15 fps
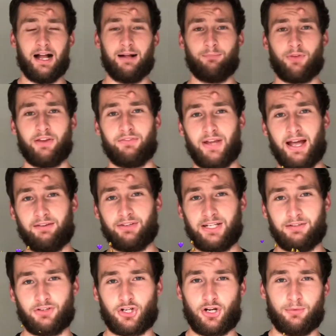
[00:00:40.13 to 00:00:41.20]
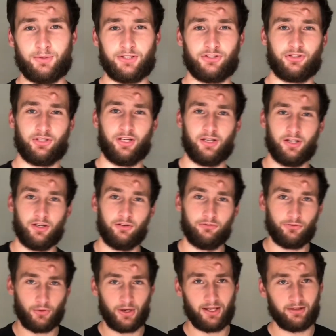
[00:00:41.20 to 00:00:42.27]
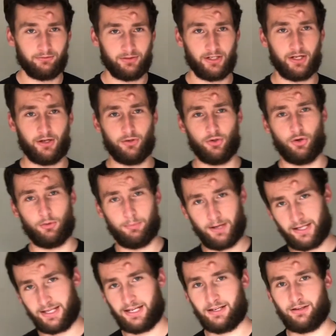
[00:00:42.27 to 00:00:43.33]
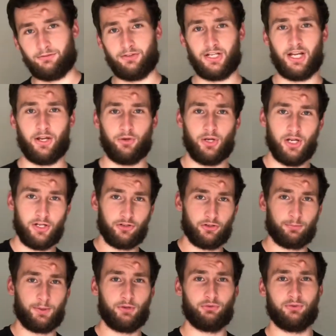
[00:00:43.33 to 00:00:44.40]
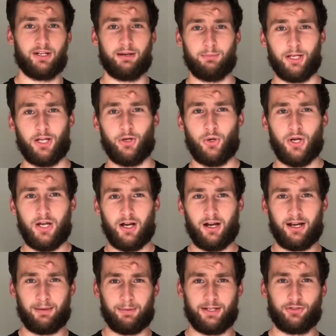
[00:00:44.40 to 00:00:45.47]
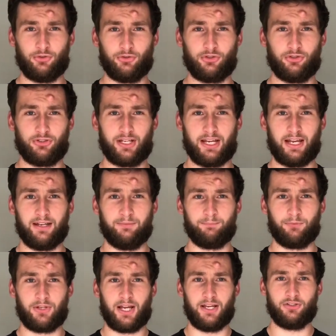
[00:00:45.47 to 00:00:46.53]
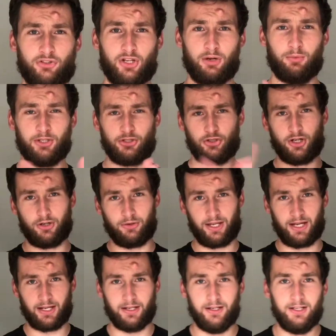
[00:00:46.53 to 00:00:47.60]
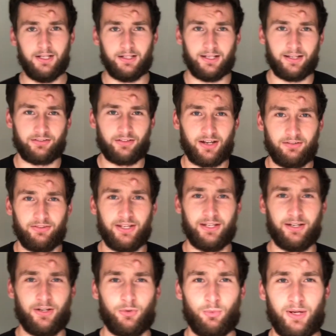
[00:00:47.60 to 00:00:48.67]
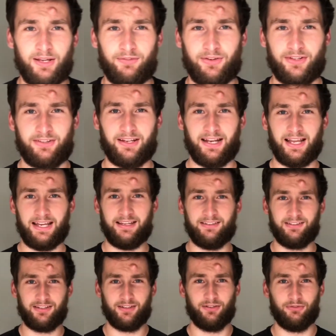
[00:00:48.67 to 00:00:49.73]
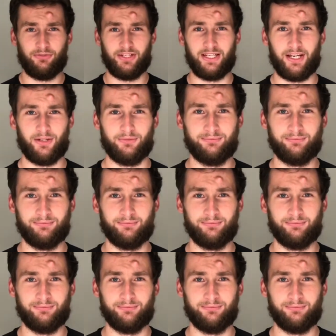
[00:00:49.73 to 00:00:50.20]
If you have any other comments throughout the video or by the end of the video, just post them down below. I'll get back to you as soon as I can. Okay, so once you know all that, let's dive in with today's video.